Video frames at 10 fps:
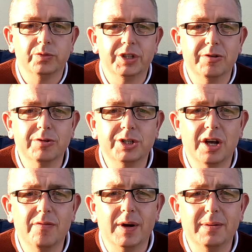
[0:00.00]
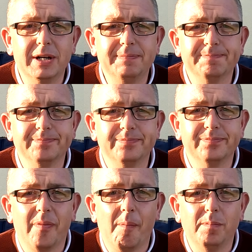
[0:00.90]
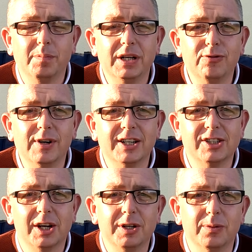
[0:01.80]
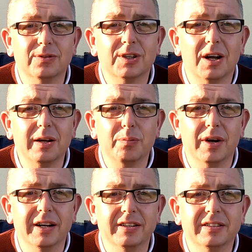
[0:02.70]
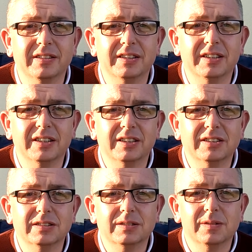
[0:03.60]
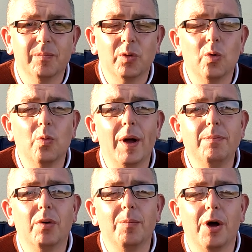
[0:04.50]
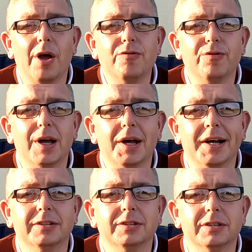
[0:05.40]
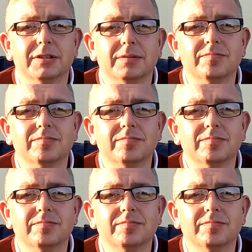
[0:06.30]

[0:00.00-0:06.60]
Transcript: Dinner is served, baby. Beef rigatoni with garlic bread. All made by my own fair hands.